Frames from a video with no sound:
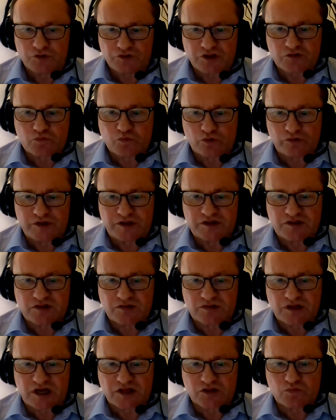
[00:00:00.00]
that's why
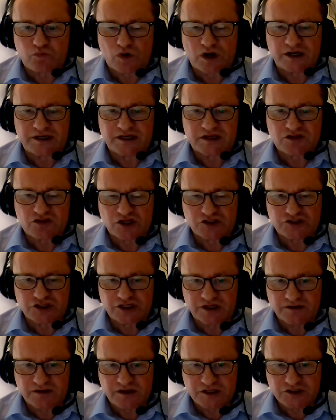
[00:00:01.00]
it's such
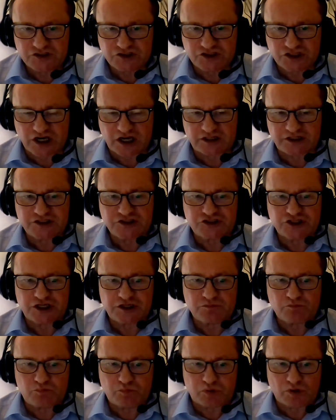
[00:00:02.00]
a
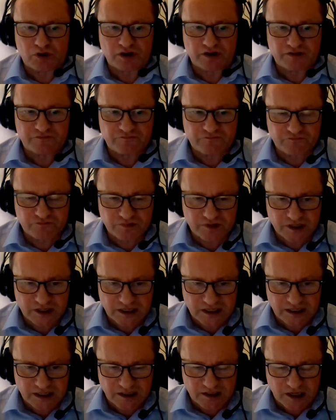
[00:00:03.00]
challenging but
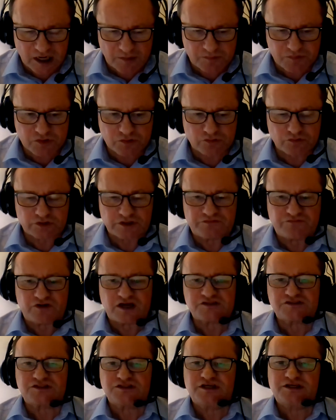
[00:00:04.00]
absolutely
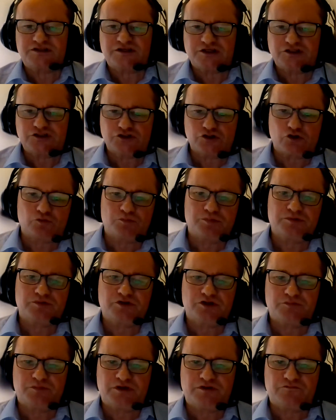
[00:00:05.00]
fascinating job
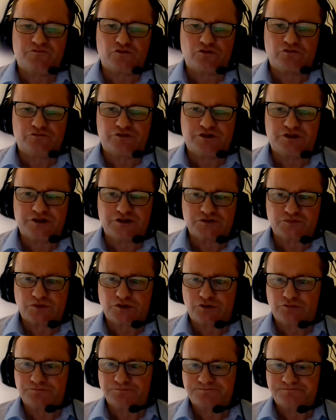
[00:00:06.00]
to be involved in as
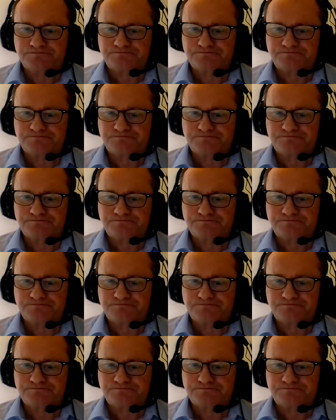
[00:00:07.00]
well.